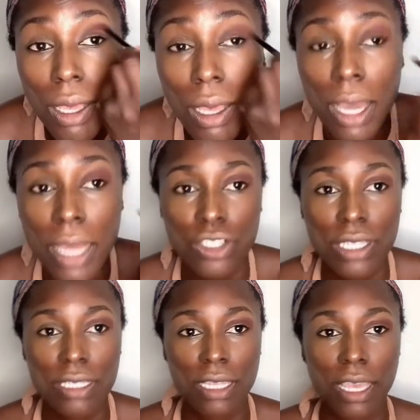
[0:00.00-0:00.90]
I
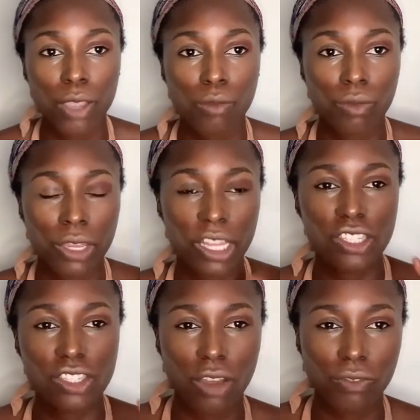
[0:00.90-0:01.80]
just think it really
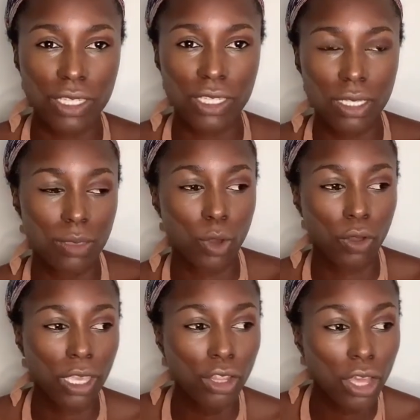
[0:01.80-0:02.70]
softens the
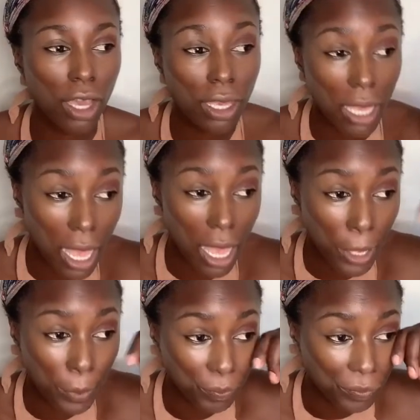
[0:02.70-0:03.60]
smoky look.
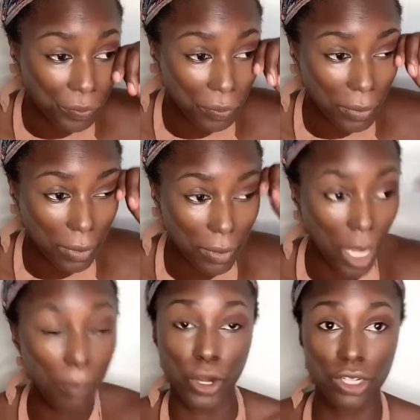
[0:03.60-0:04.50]

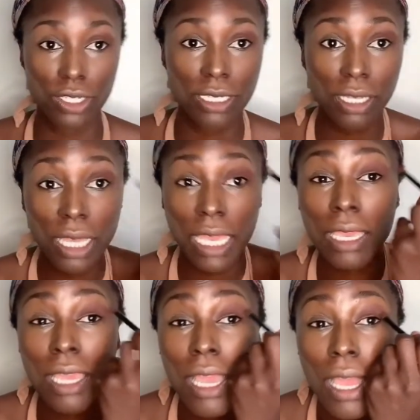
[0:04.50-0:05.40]
Personally,
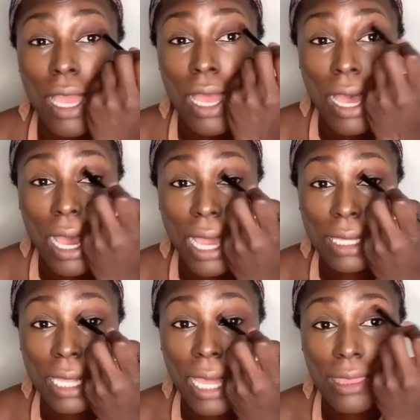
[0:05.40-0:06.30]
I
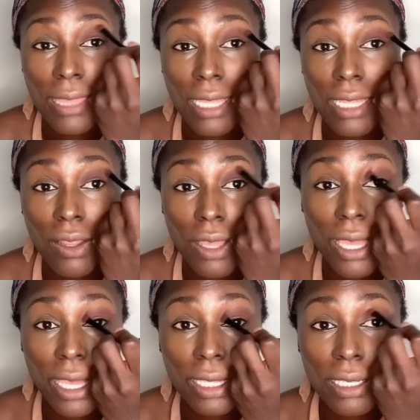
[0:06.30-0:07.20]
like that little
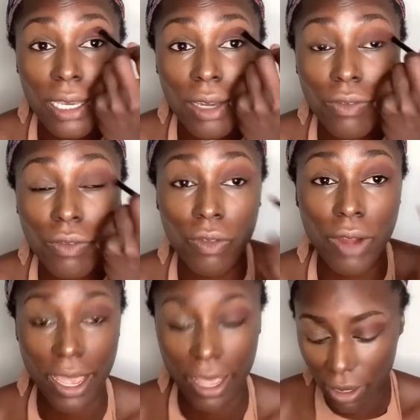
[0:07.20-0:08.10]
hint of
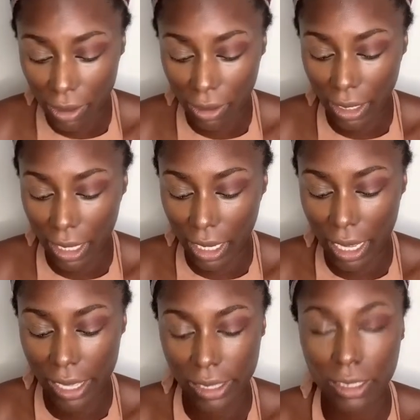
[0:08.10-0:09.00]
red in
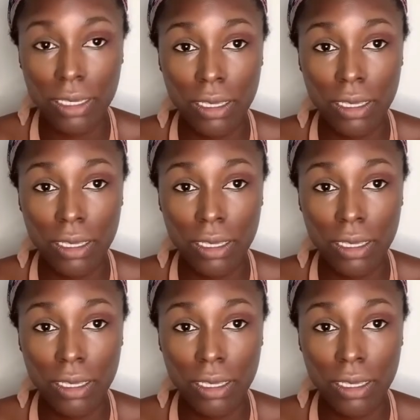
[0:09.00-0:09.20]
it